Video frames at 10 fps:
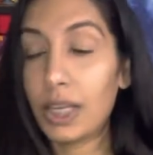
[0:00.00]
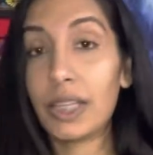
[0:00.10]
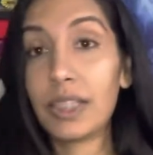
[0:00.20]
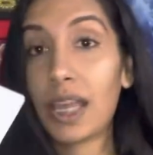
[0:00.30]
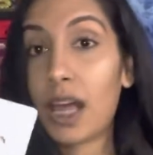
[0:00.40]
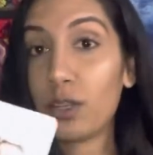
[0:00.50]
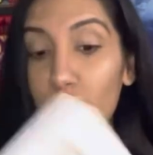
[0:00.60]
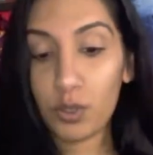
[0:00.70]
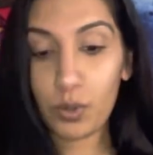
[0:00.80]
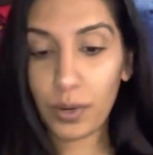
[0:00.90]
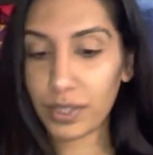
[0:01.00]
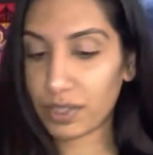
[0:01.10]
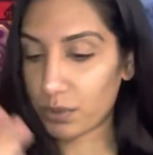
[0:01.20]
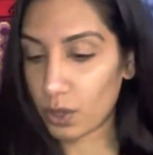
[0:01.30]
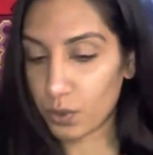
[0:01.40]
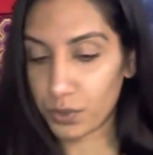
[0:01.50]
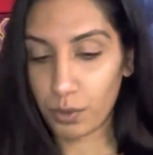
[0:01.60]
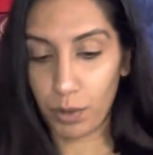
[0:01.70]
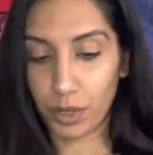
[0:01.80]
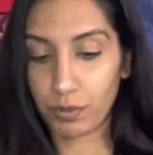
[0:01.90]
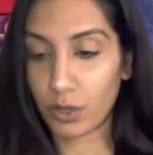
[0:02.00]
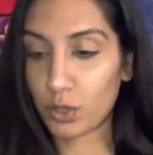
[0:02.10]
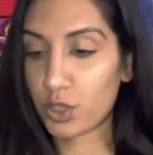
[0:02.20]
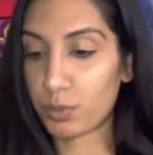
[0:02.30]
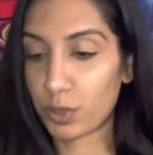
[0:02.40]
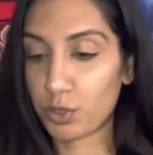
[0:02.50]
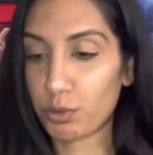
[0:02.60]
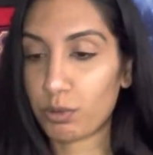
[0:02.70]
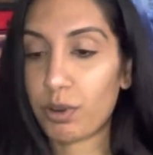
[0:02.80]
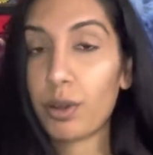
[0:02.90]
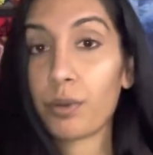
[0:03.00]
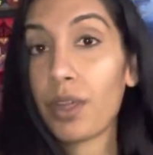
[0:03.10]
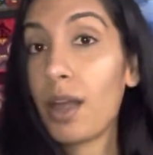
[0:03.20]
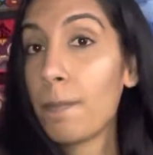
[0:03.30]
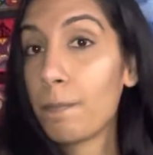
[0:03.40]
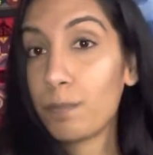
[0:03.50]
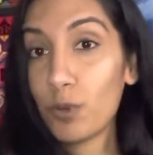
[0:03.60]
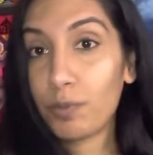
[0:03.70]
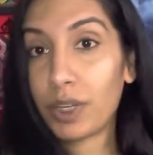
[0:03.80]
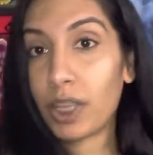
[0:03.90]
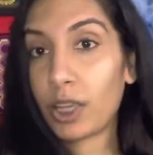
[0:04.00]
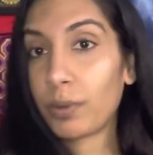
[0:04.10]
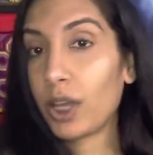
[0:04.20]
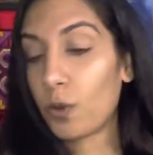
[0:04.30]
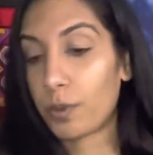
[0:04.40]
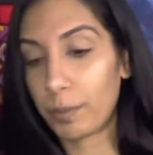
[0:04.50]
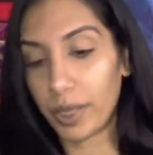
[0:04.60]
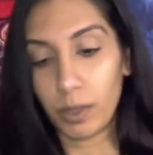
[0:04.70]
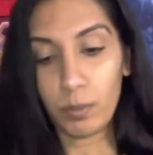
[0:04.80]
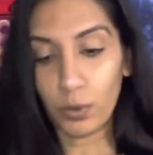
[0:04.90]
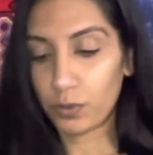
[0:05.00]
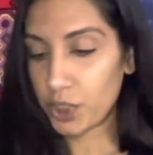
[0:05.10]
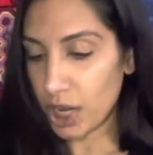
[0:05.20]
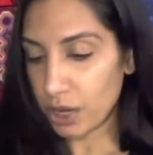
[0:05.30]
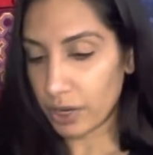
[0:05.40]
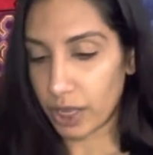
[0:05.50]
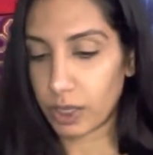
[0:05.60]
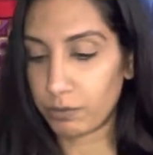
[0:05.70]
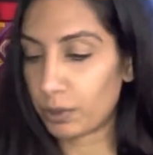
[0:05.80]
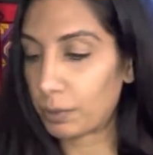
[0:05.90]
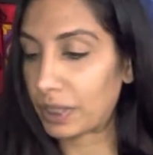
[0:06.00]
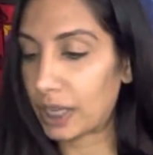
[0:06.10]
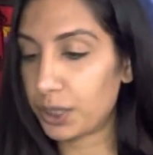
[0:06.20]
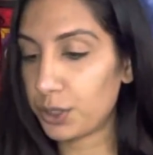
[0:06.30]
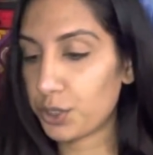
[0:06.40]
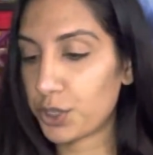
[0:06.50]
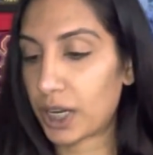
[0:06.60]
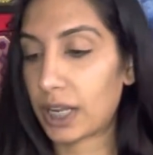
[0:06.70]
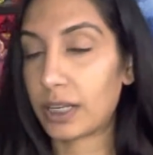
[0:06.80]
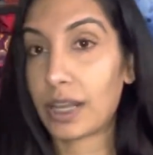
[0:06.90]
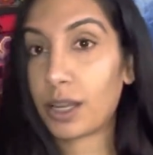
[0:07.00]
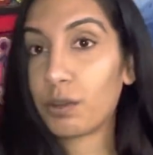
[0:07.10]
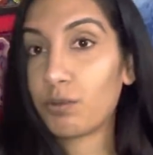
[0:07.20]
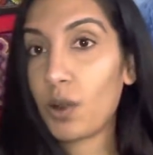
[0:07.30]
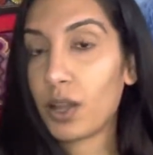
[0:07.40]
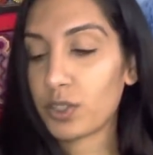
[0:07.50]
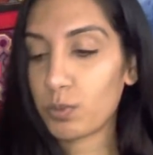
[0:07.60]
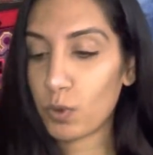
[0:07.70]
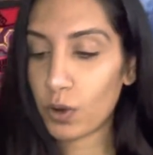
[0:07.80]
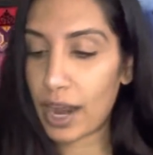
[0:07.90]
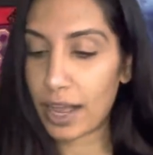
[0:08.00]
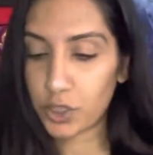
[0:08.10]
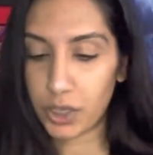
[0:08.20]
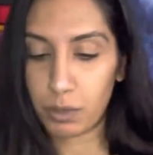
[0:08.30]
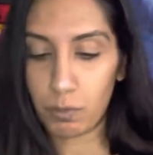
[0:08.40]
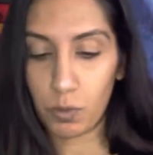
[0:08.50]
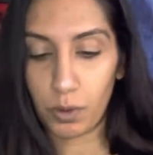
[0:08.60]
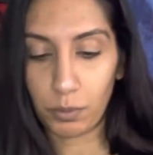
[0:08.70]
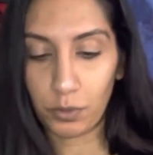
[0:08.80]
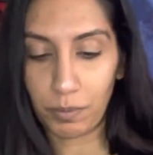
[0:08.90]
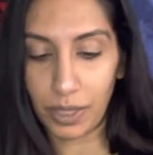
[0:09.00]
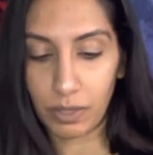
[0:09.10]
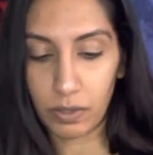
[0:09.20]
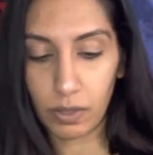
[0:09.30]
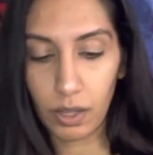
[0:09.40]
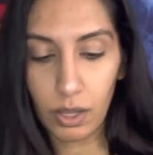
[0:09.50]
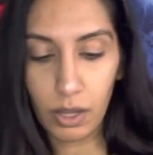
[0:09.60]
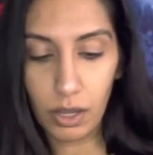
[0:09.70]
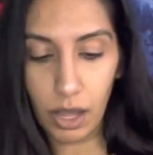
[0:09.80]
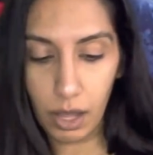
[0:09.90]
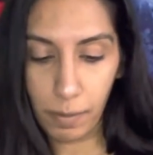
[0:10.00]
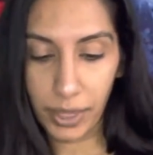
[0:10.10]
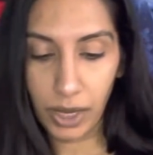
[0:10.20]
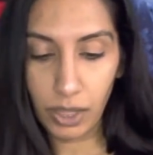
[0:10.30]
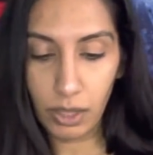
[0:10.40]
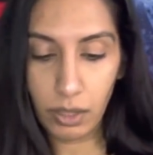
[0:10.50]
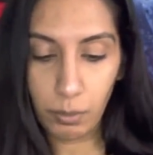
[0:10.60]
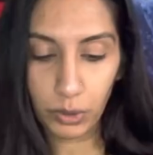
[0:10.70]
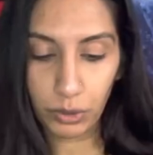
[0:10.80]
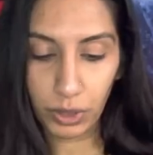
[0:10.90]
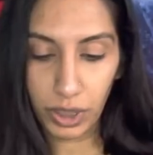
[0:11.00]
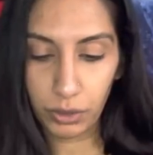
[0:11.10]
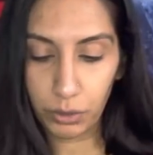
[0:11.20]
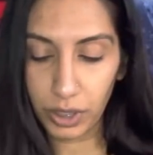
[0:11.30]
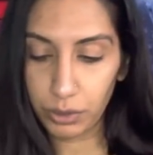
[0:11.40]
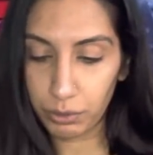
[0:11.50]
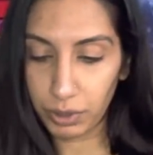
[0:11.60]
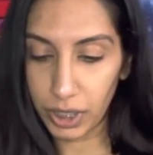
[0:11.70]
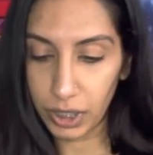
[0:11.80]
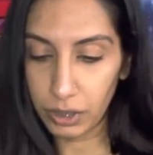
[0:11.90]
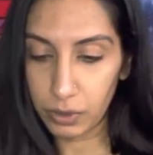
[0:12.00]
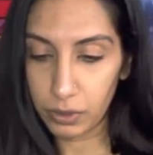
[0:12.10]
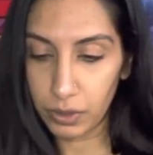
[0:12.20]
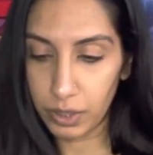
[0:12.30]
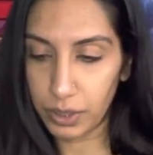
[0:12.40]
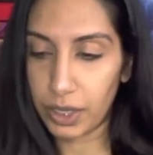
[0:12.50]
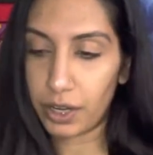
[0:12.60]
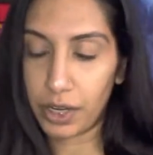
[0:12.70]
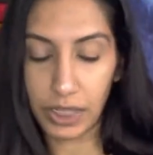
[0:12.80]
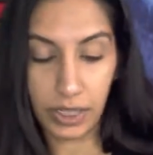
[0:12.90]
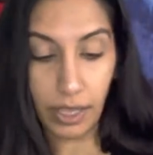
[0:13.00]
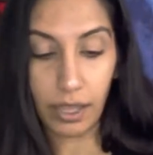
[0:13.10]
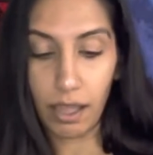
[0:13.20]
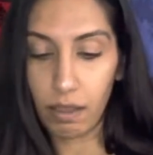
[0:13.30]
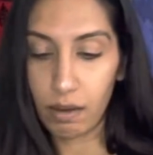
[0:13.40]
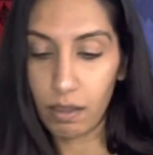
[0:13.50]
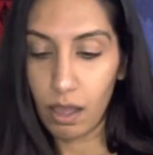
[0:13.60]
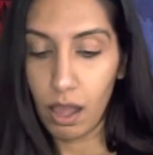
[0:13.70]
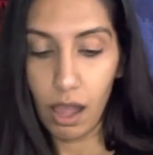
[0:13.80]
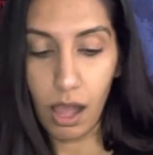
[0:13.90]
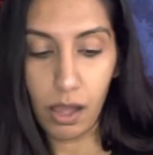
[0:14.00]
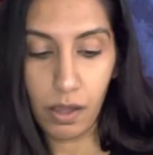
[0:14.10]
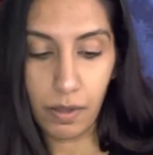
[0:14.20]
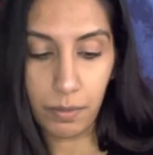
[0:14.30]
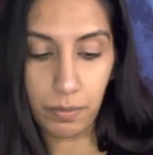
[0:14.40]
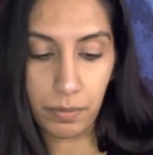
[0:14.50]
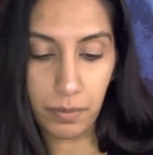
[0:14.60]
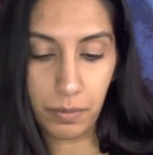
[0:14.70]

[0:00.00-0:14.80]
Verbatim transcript: Ten of Swords, that was also part of your spiritual growth. Movement, here we go, the big move, Chariot, confirming that energy. Knight of Wands, more action and more movement. Um, I'm getting the number 333. I think I already said that. Um,